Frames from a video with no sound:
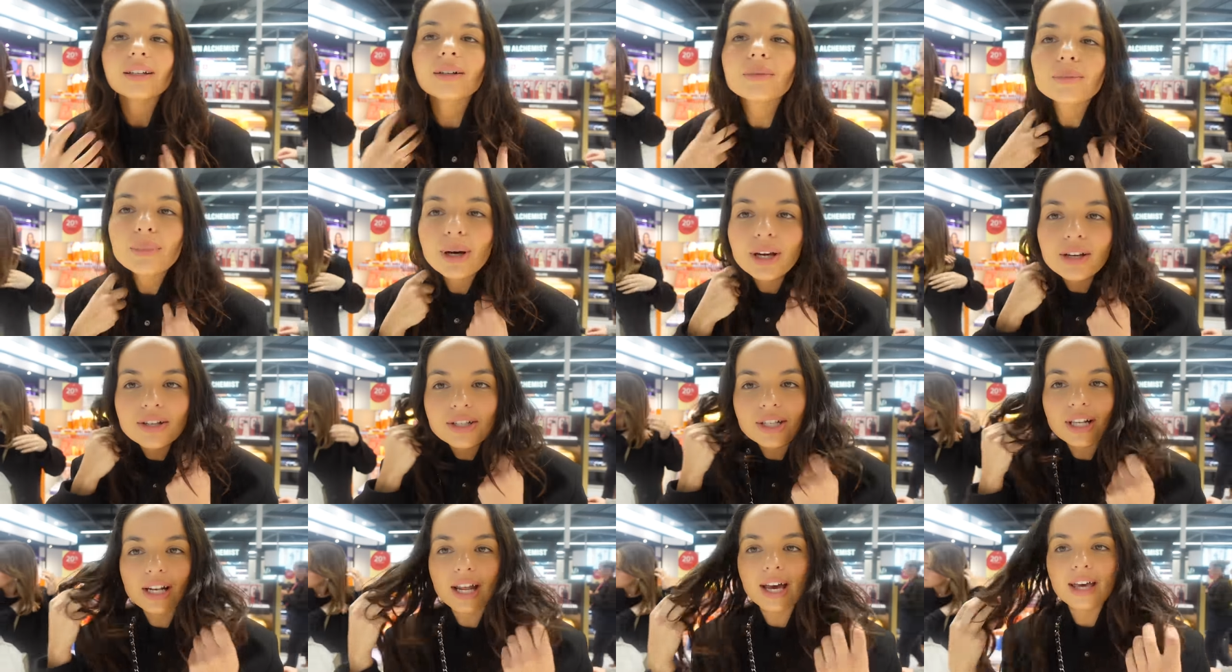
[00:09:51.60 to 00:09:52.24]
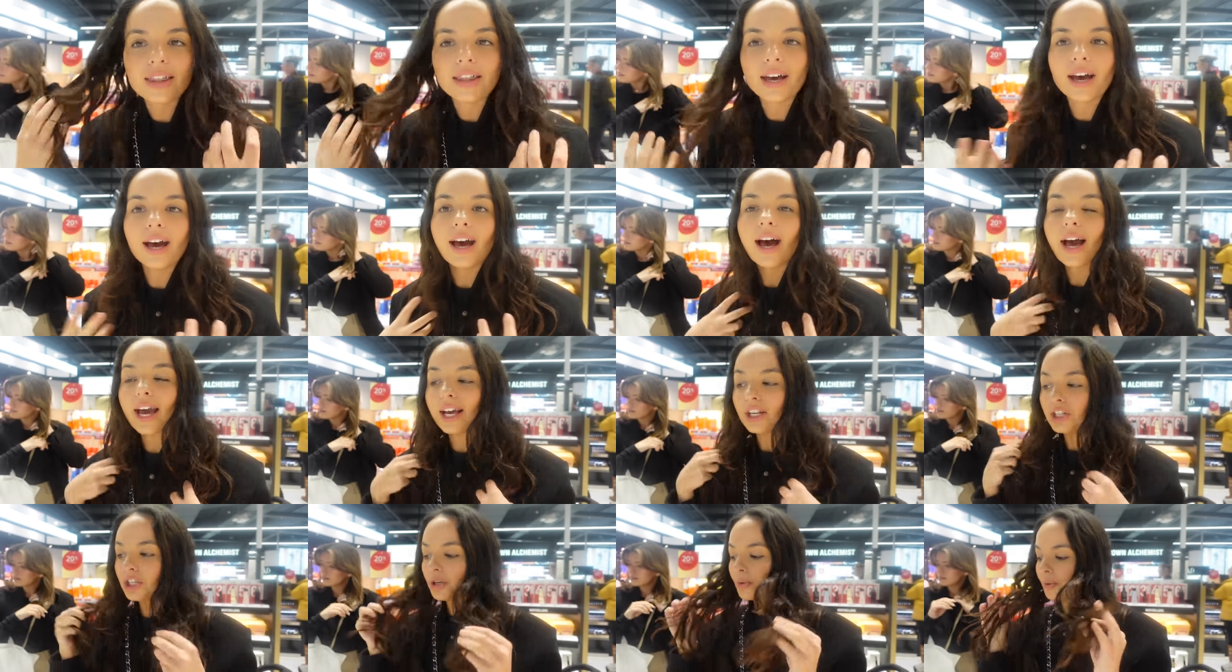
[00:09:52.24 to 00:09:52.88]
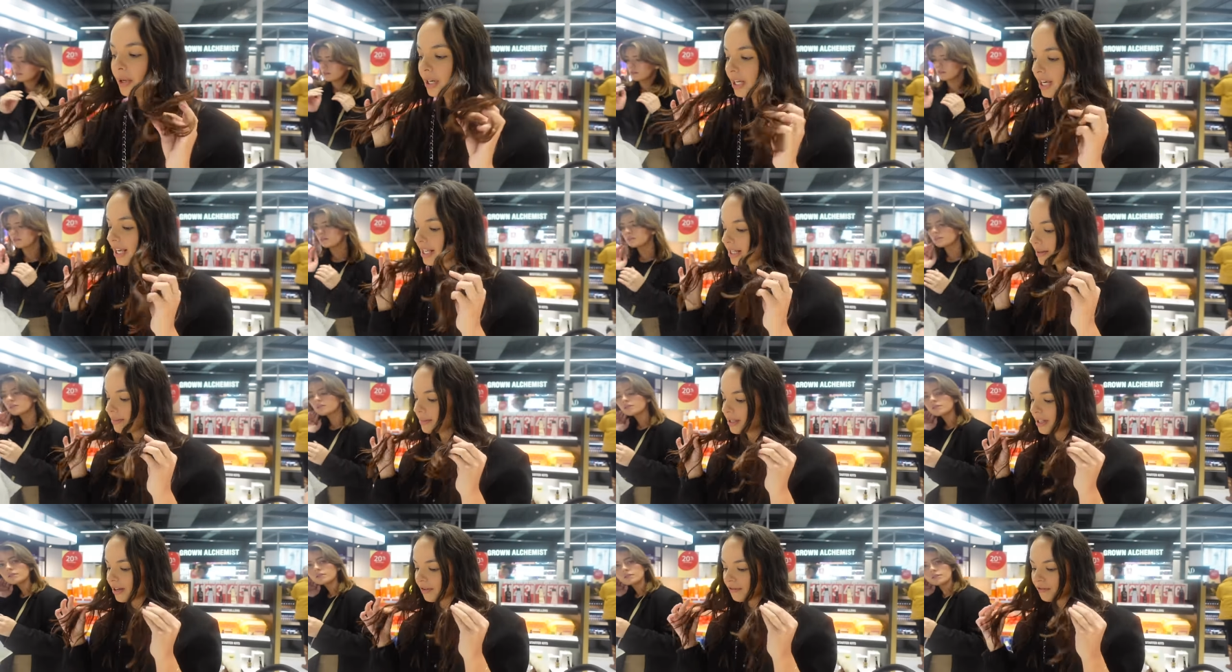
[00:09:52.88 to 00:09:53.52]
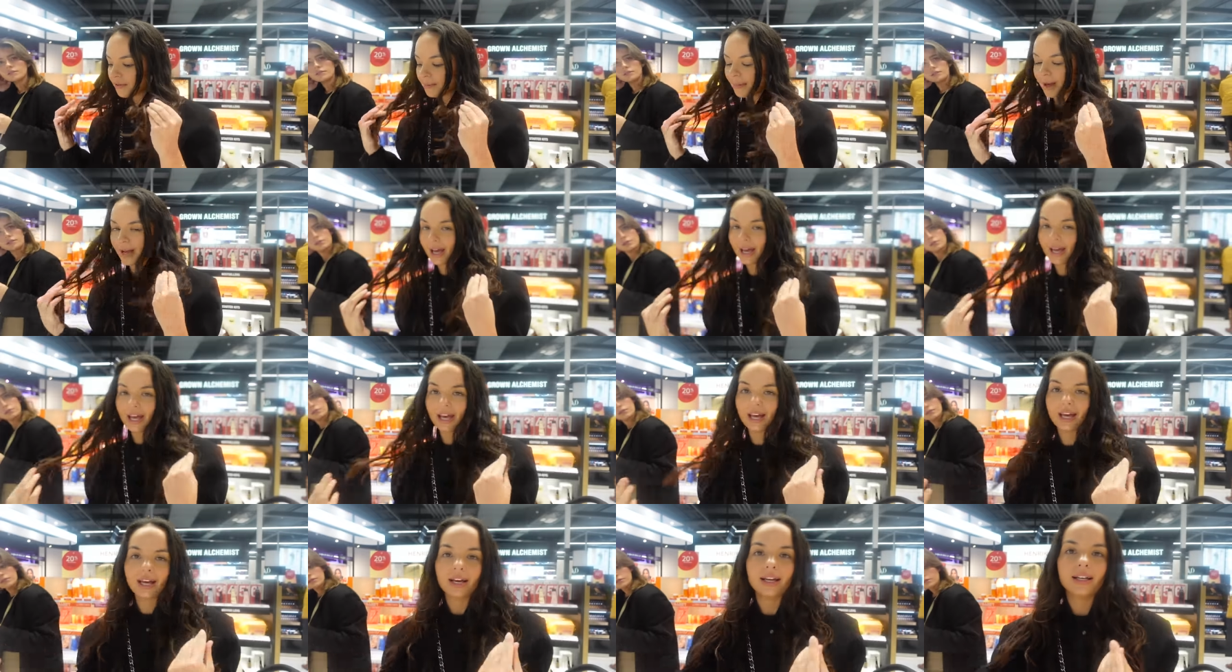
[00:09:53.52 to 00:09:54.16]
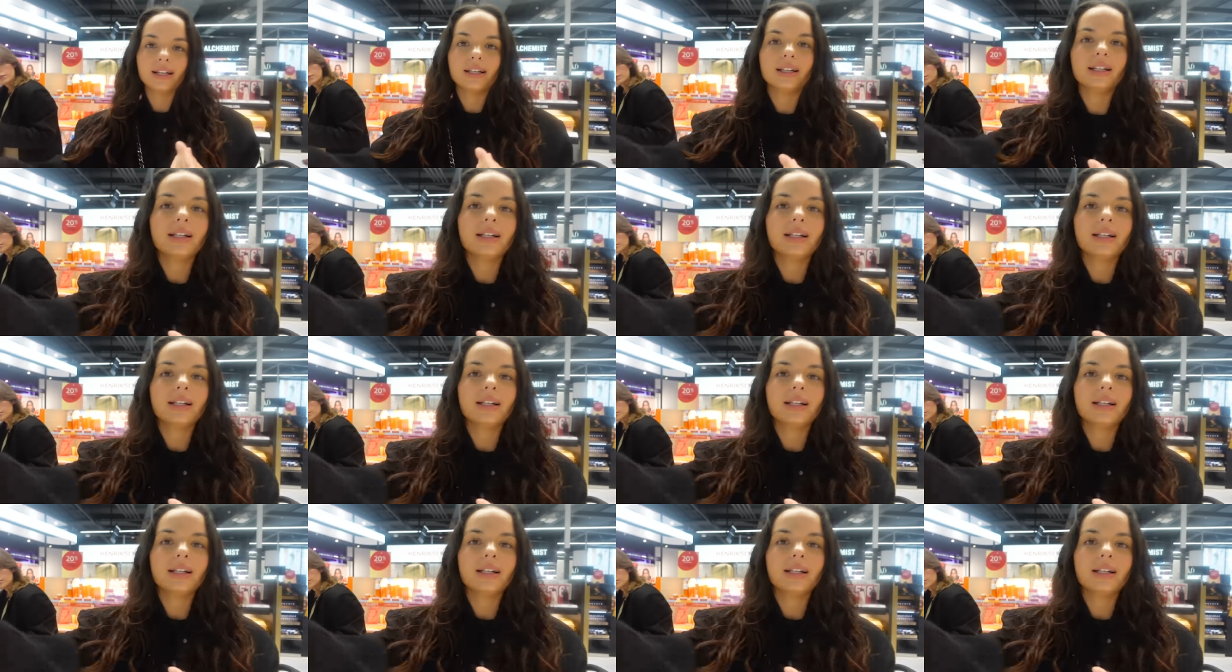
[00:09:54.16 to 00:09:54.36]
But I used to like that. I actually want to get some stuff on my hair.